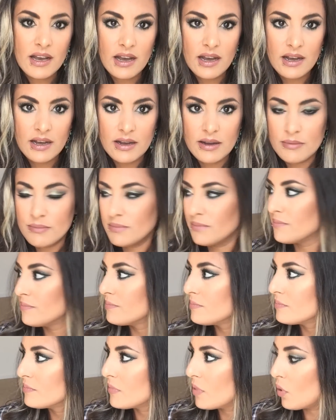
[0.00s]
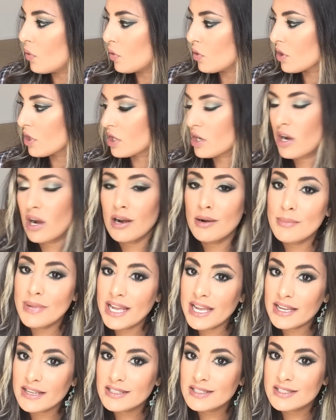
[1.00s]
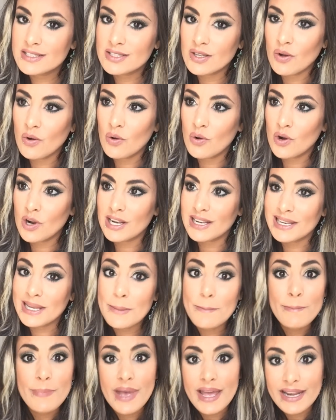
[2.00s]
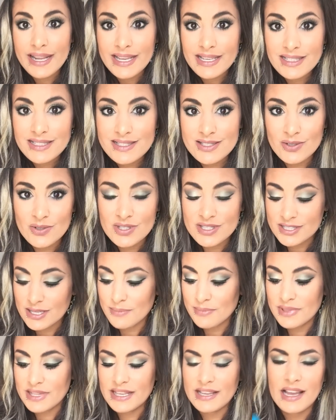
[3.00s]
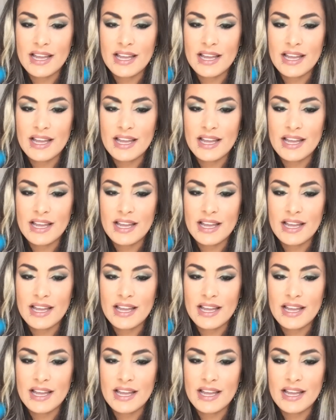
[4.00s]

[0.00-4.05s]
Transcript: or Carmex or Lipmedix or something.